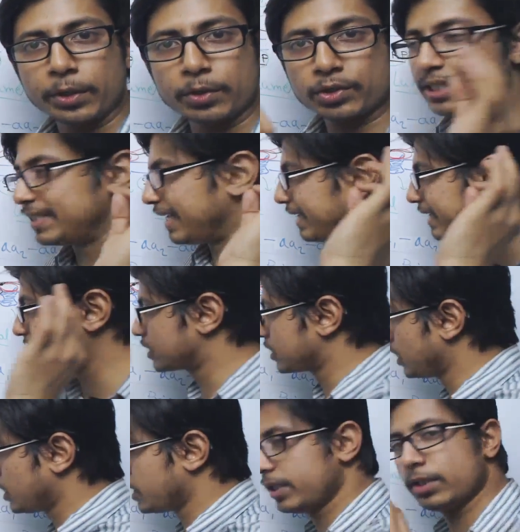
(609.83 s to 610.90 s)
produced they are
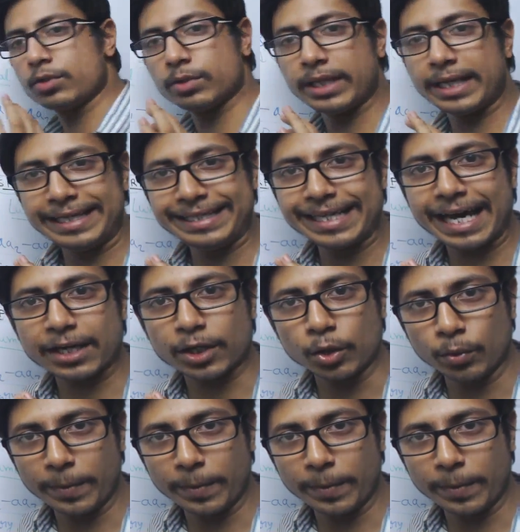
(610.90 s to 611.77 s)
inserted into the ER